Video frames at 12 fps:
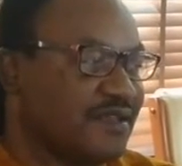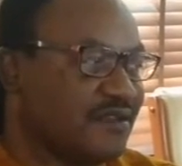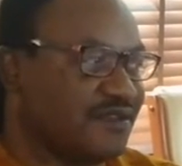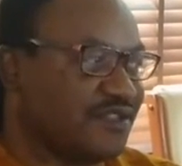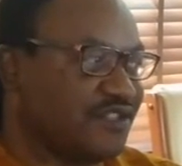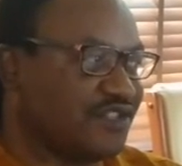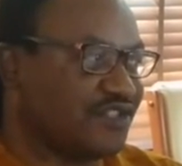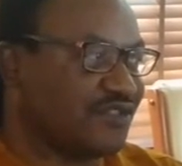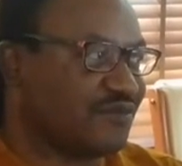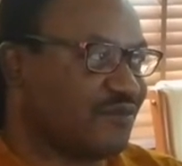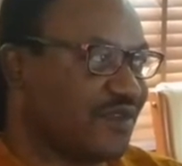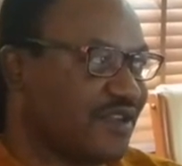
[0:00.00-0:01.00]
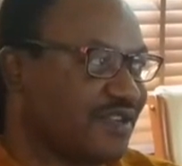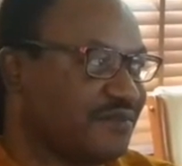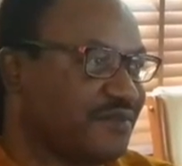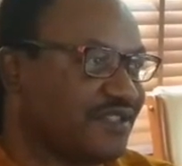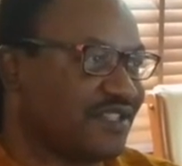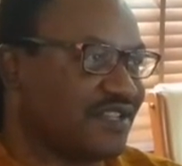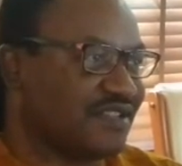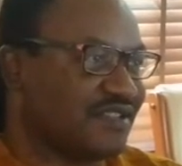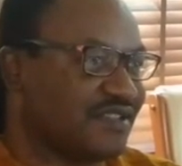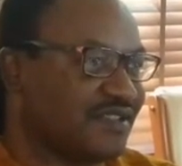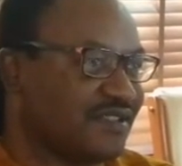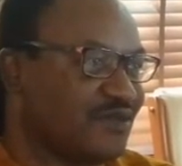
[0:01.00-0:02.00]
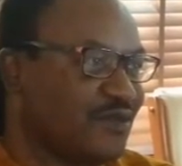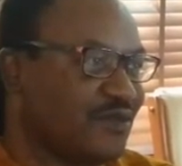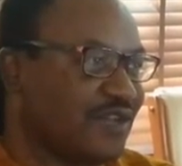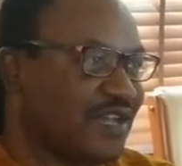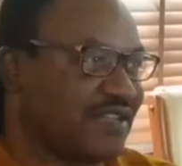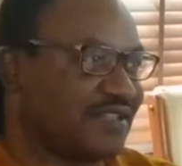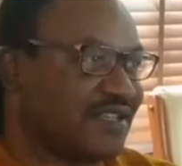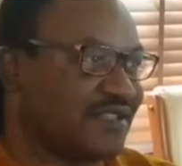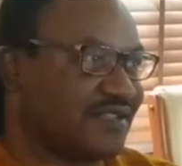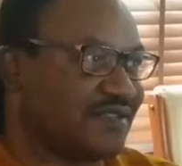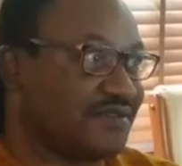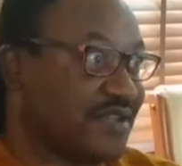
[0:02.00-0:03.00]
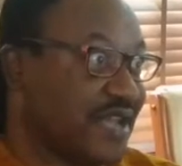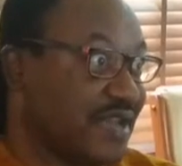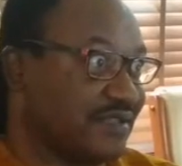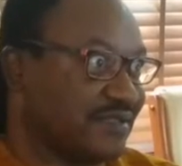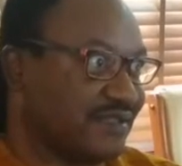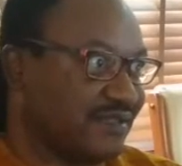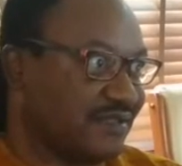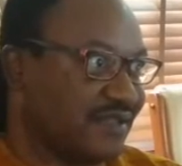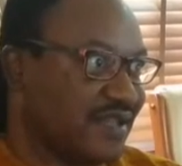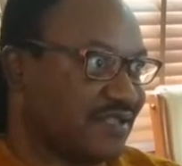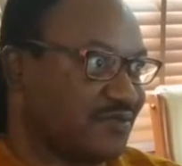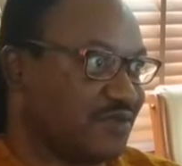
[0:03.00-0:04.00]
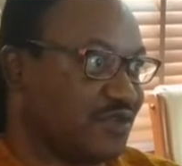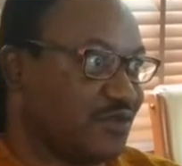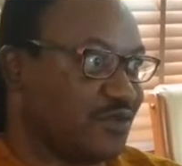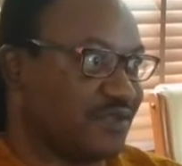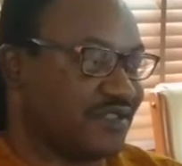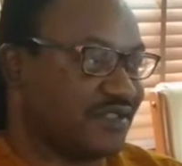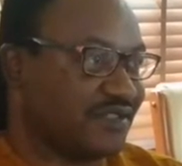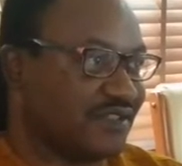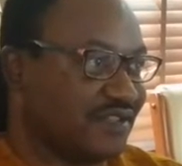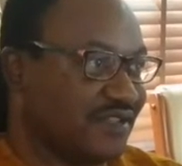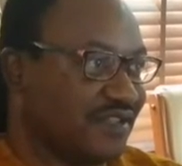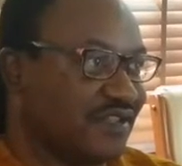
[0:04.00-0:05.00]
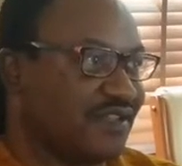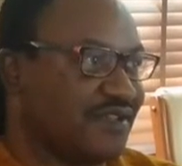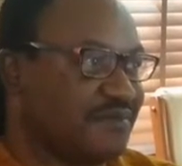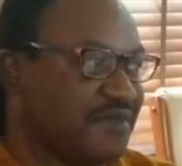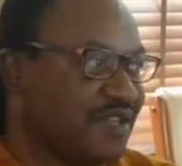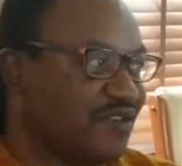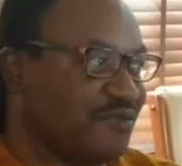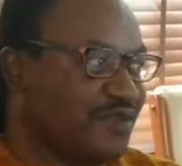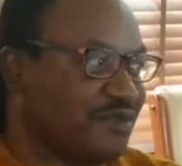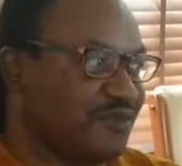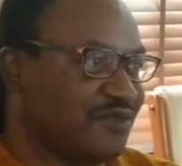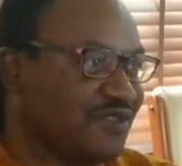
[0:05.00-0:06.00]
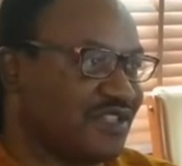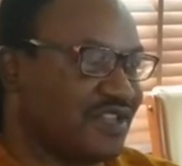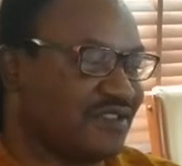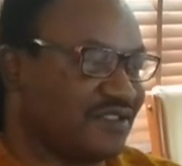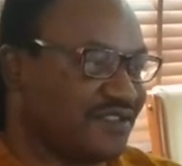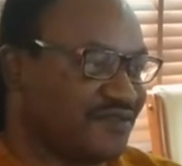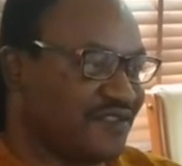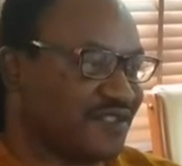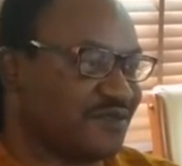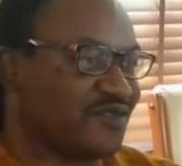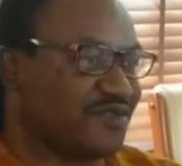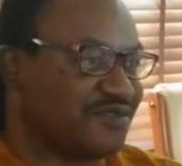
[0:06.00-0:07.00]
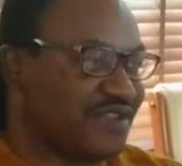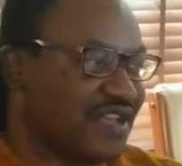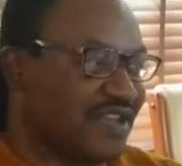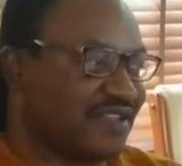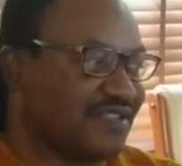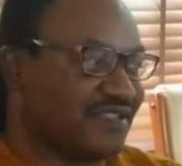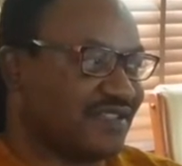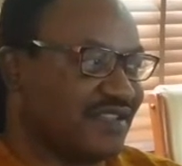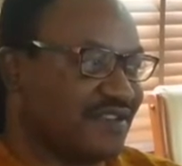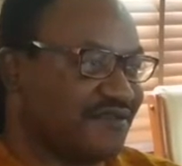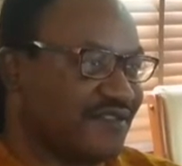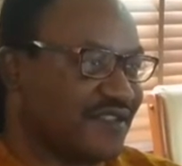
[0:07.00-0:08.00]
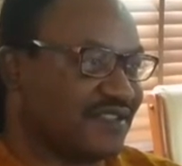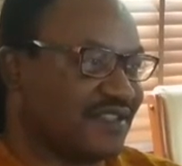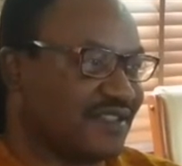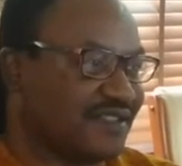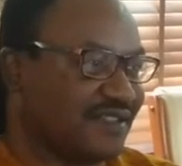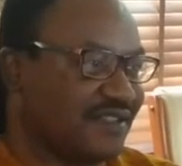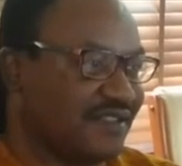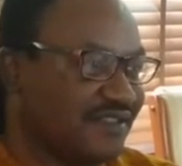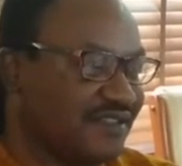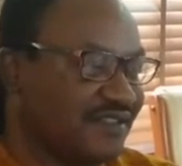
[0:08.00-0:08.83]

a condition where the patient no longer tests reality as we know it. They may not be able to tell the difference between reality and fantasy,